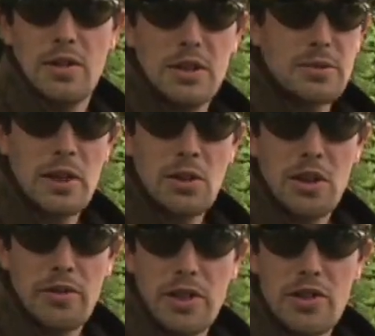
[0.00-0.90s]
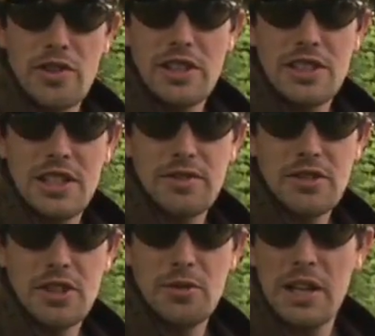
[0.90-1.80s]
Well, it's been quite a frustrating
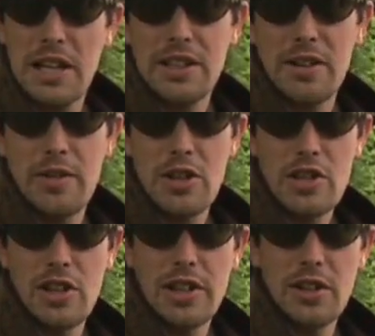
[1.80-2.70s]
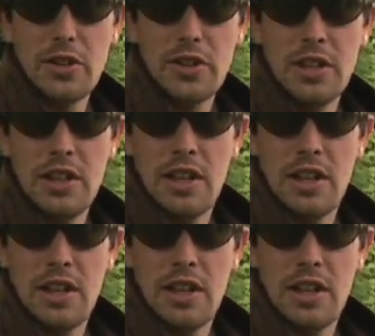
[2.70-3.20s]
afternoon. We had that fish early on.